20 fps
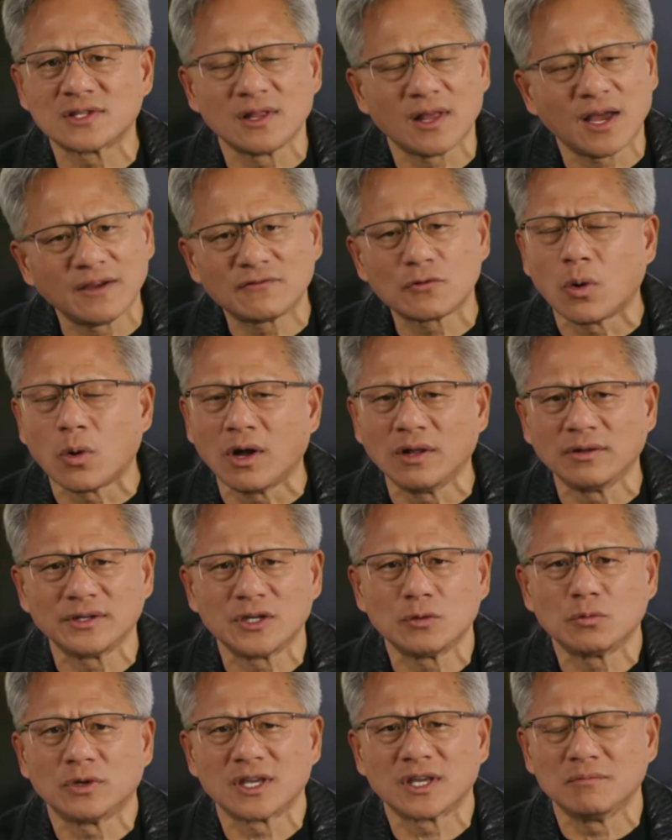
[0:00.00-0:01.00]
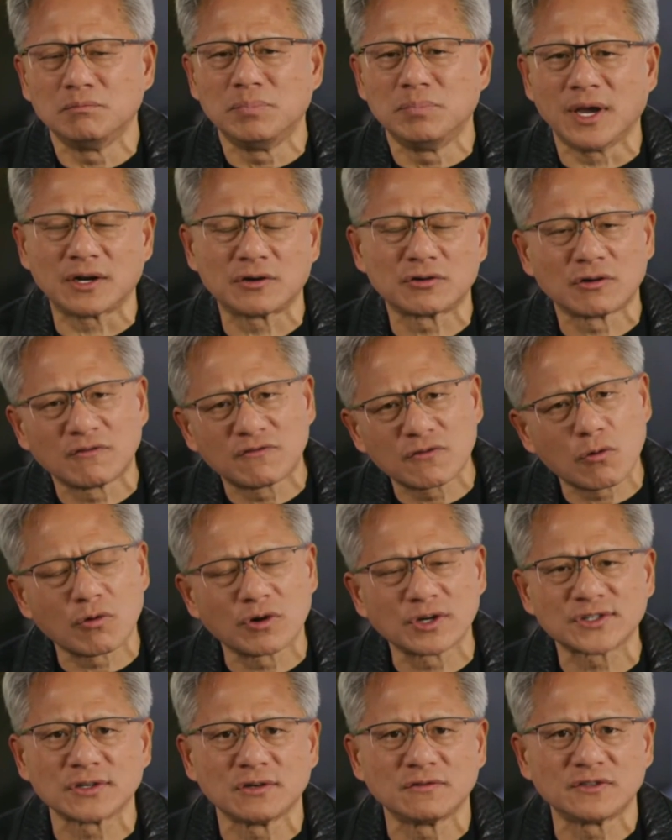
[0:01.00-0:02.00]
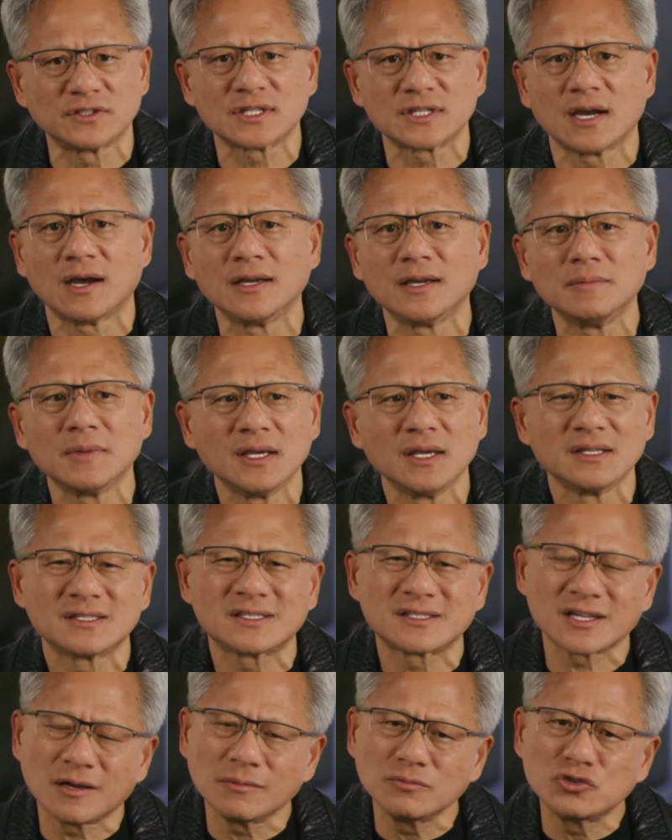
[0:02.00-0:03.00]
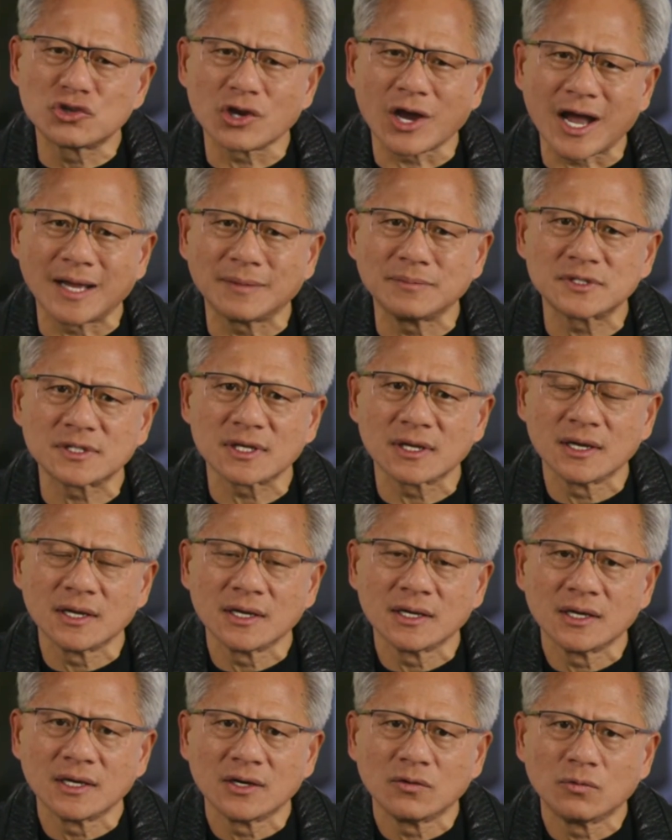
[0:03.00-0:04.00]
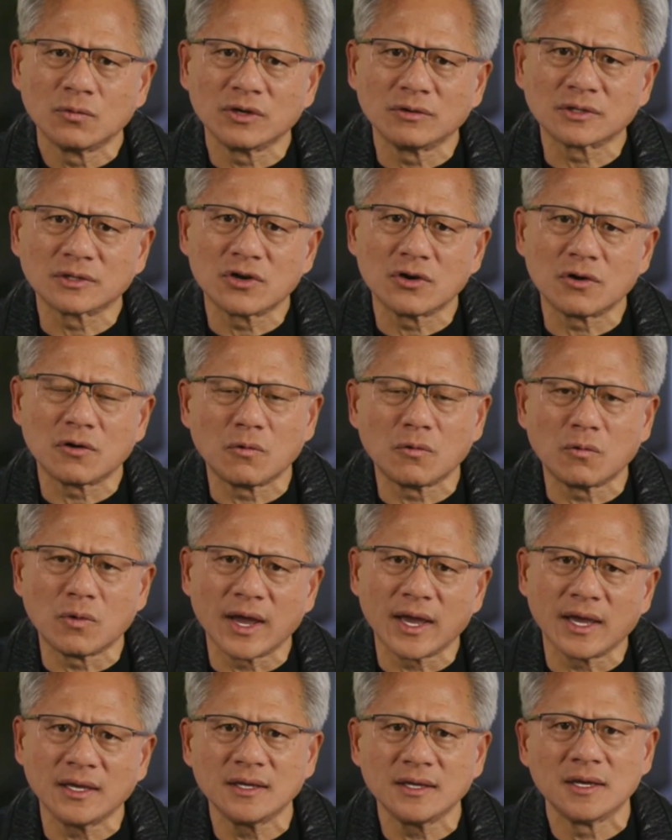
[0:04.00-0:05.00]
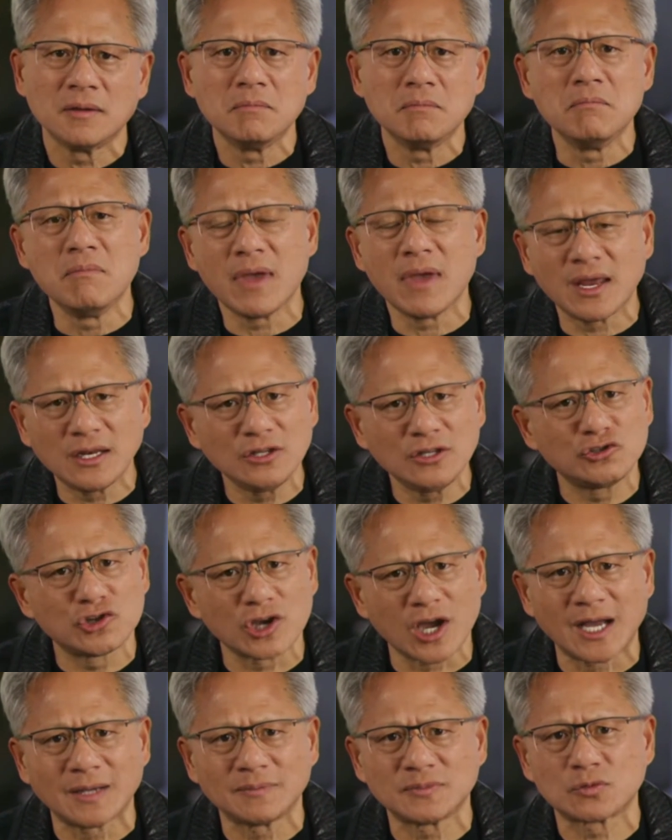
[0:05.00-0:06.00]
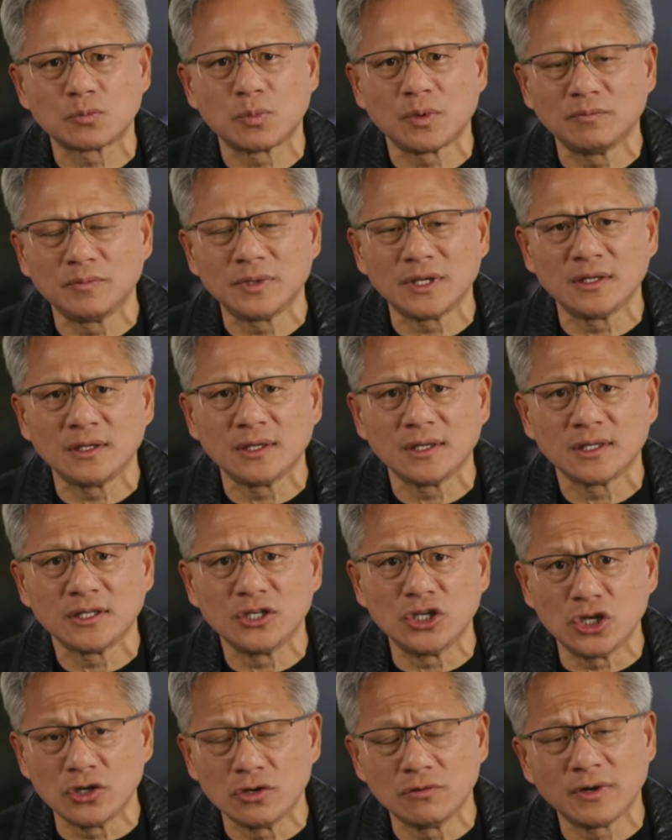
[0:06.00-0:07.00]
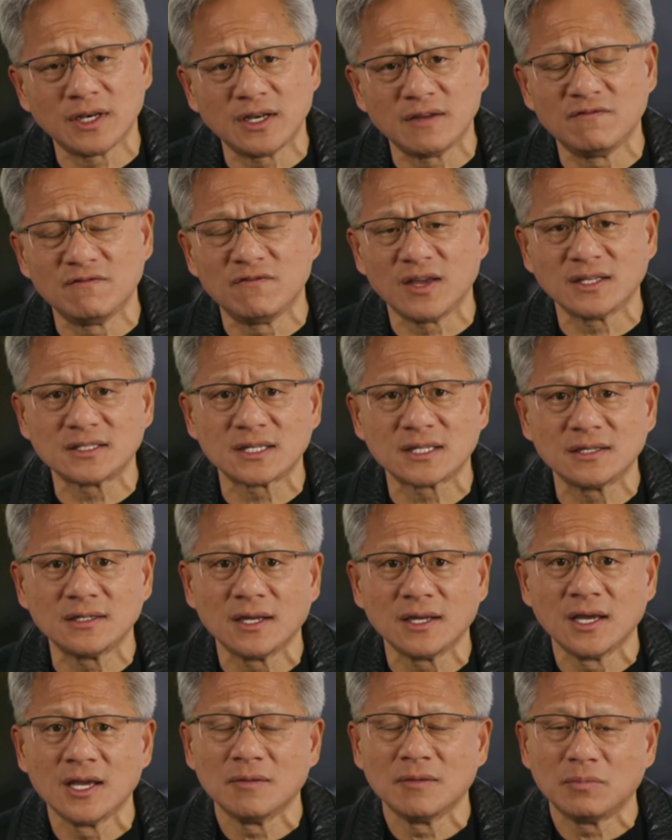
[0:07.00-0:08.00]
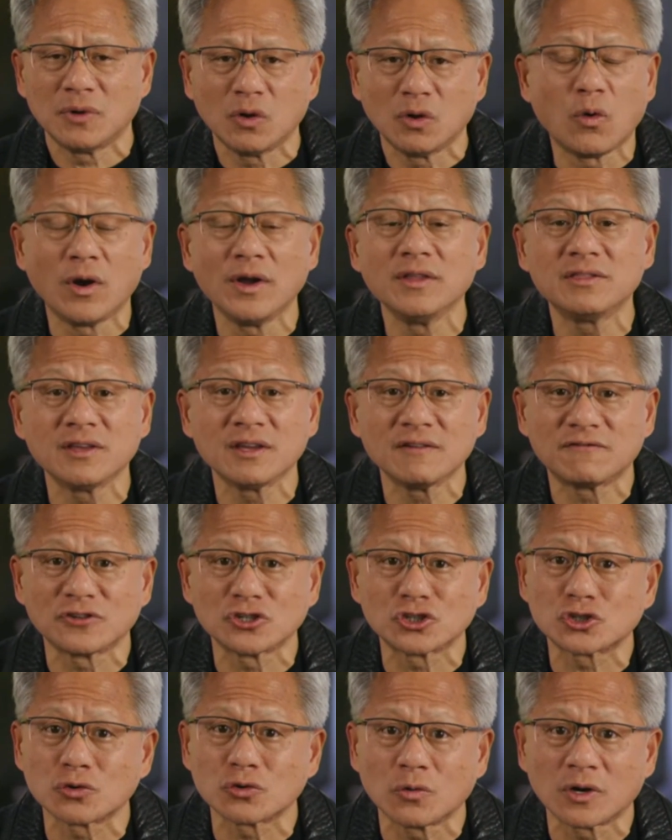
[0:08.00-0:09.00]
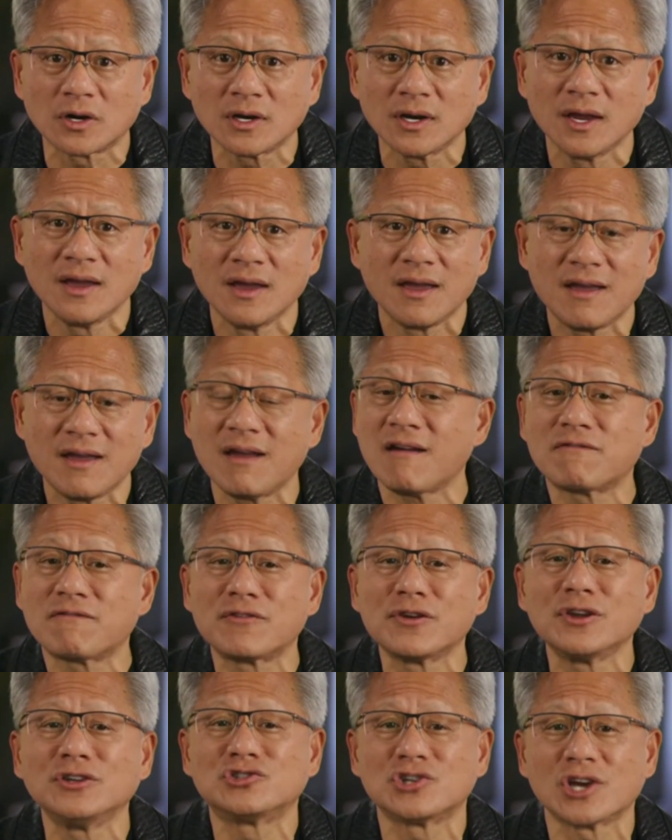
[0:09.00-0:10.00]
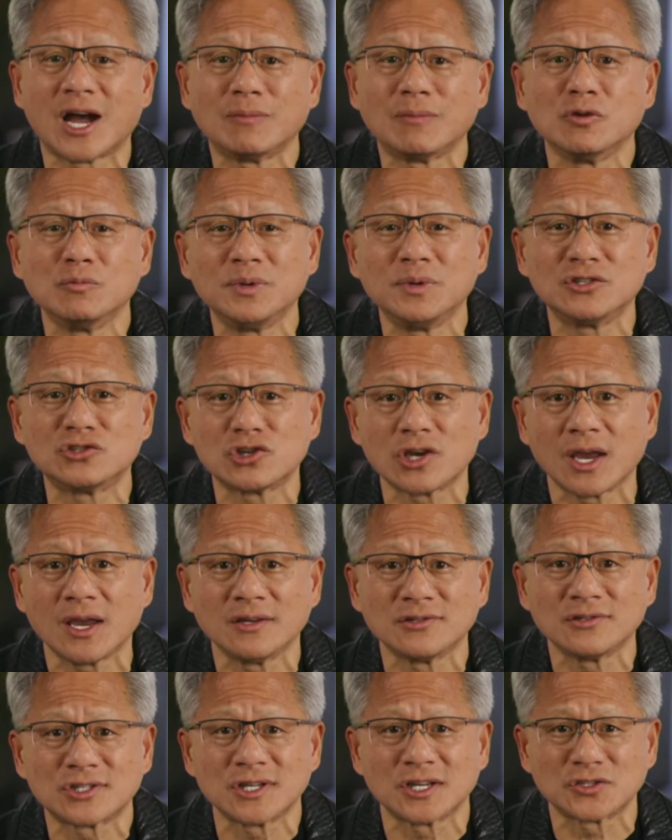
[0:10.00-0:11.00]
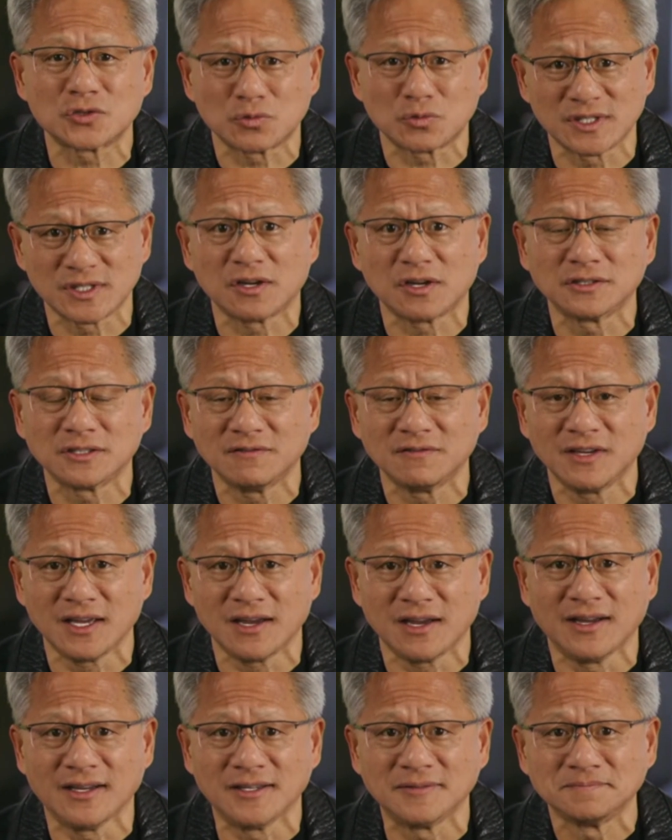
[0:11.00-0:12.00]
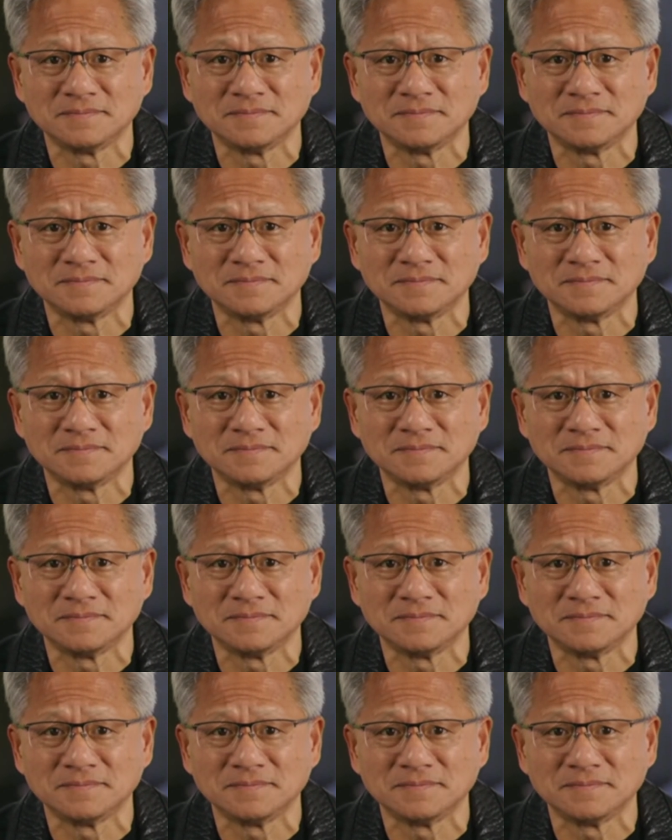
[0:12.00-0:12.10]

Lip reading: Life quality will get better, of course, over time. Some jobs will go away. Many jobs will be new and invented. But one thing for sure, every job will be changed as a result of AI.